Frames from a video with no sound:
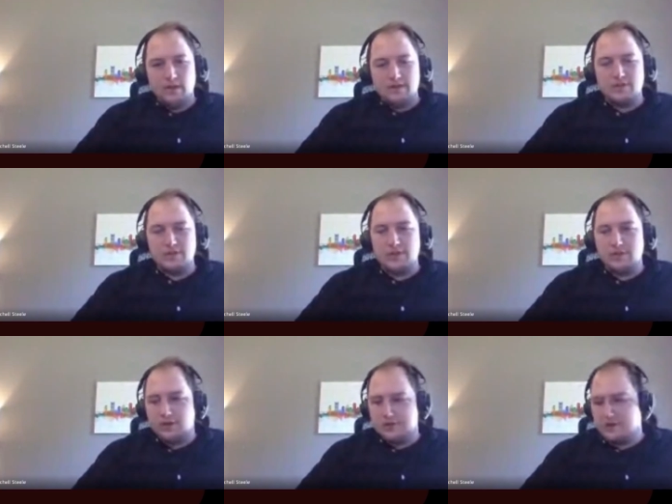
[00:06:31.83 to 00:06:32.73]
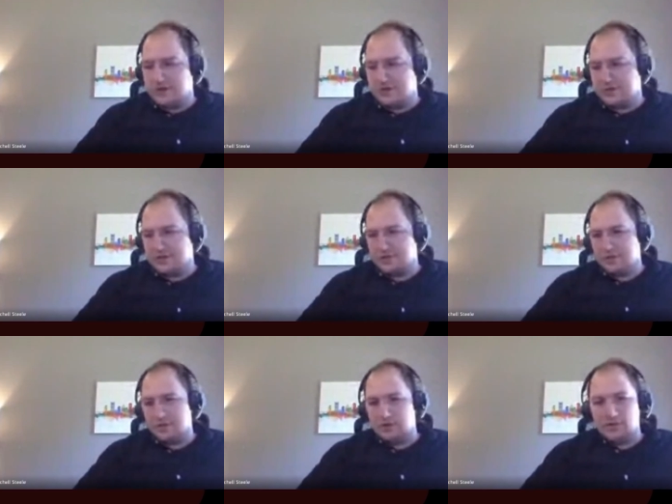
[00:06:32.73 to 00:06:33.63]
So you also hinted this
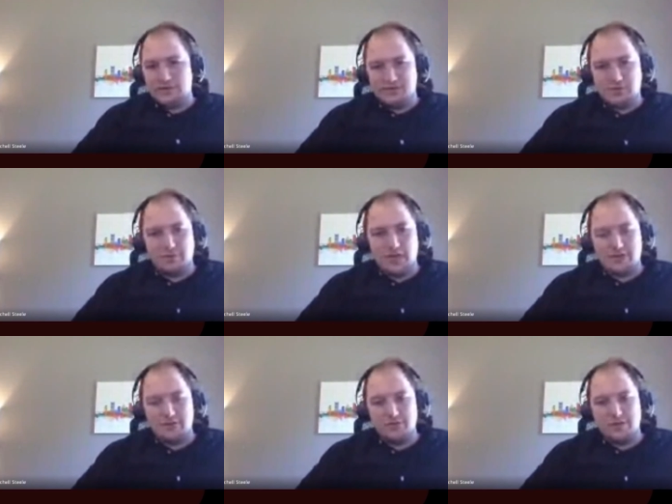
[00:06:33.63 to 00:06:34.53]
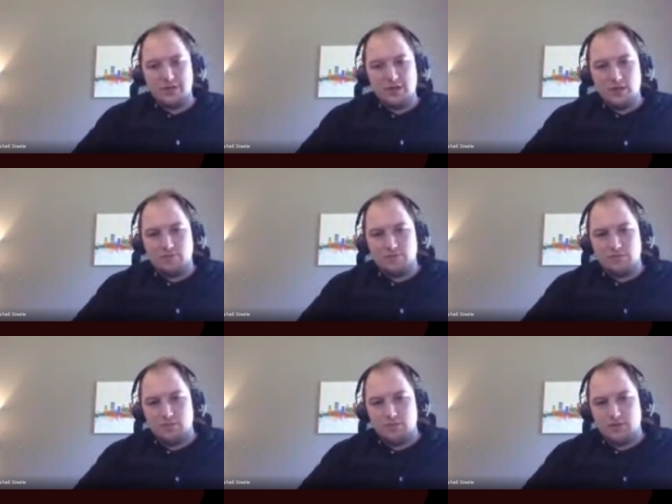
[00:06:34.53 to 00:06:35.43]
earlier, but I want to circle back to it. Um,
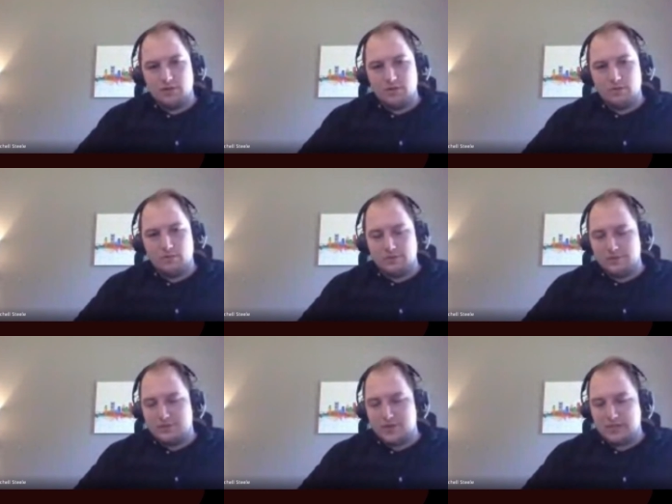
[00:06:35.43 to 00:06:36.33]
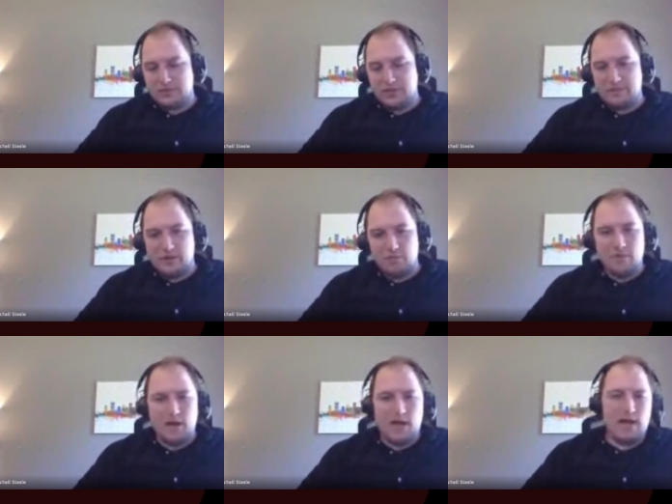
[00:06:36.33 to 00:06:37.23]
uh, we, we talked a bit about
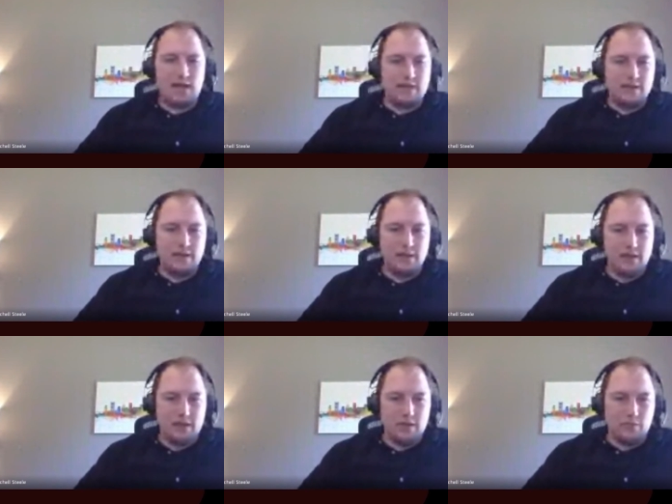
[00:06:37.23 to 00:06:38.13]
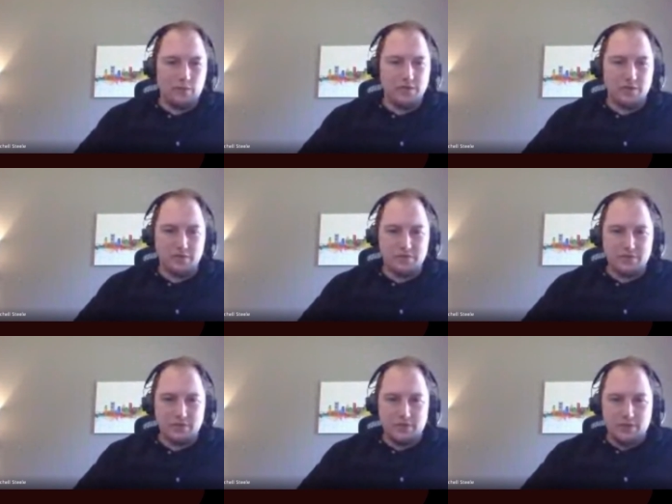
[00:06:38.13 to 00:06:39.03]
Mac and
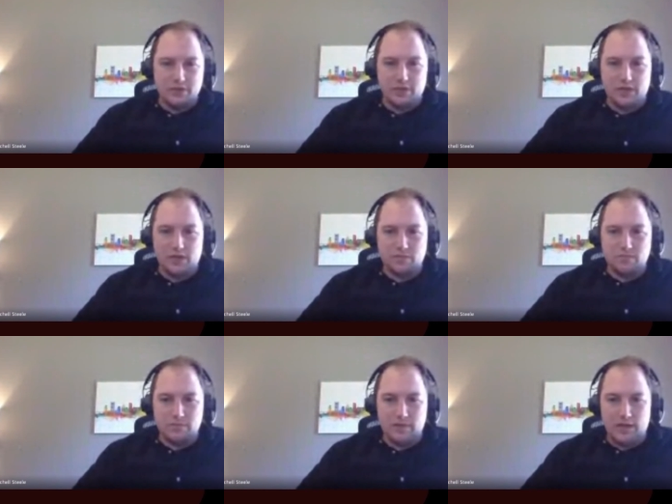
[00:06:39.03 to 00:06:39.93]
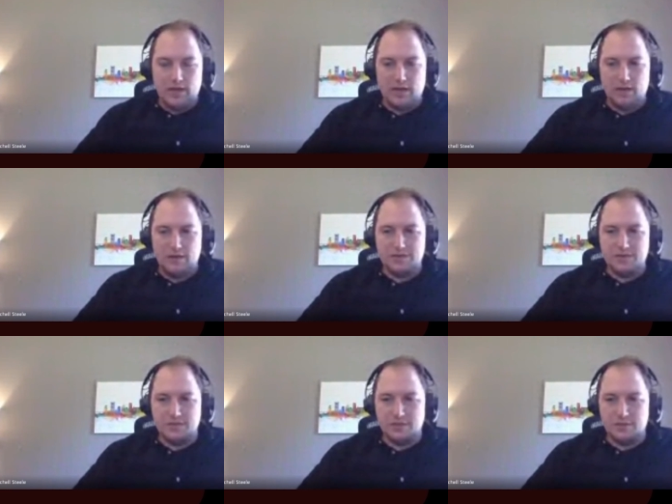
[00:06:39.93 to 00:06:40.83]
Windows. Um, how
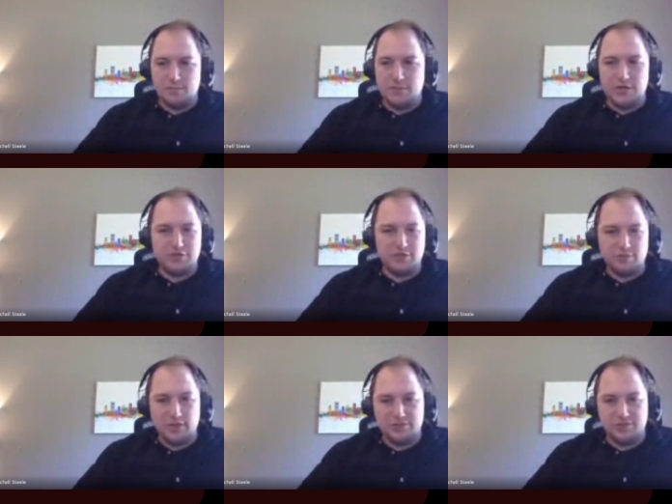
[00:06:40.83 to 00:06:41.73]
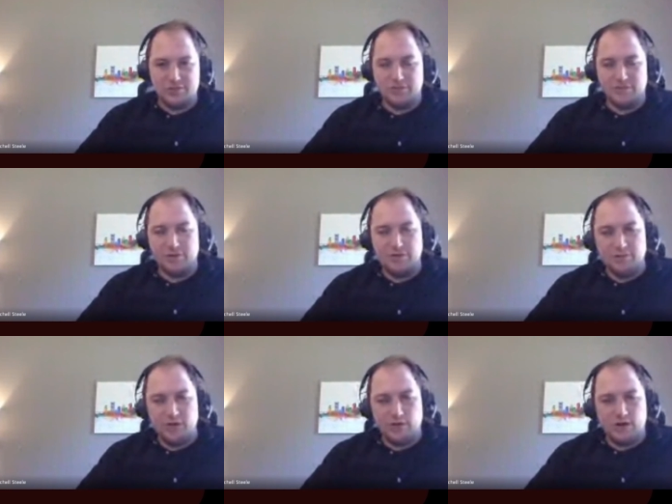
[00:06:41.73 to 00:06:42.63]
does the managing the browser differ
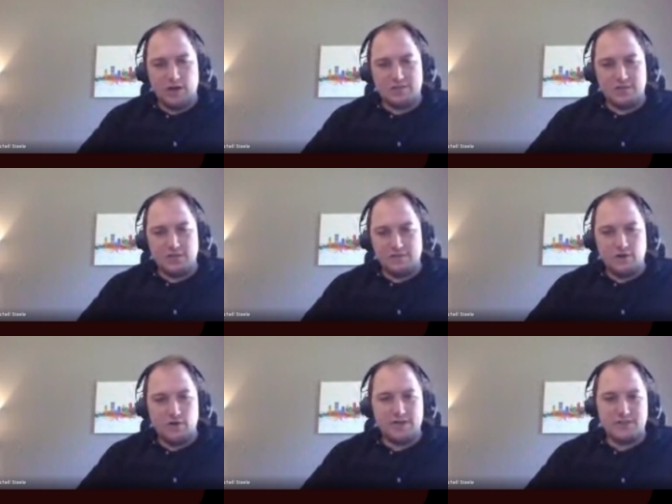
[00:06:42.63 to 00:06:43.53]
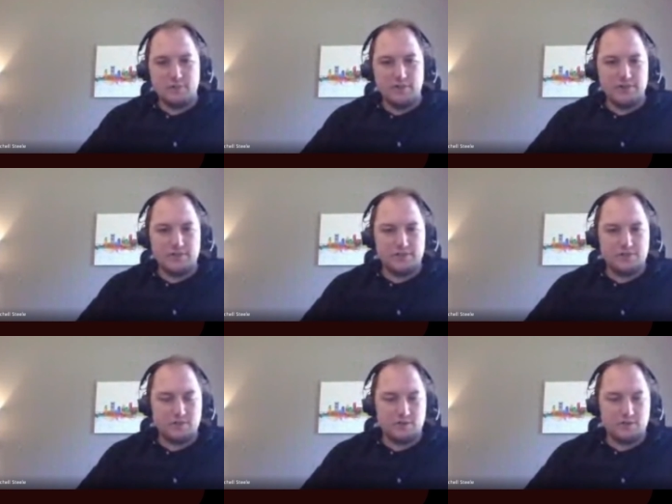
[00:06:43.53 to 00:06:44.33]
across the different OSs, whether it's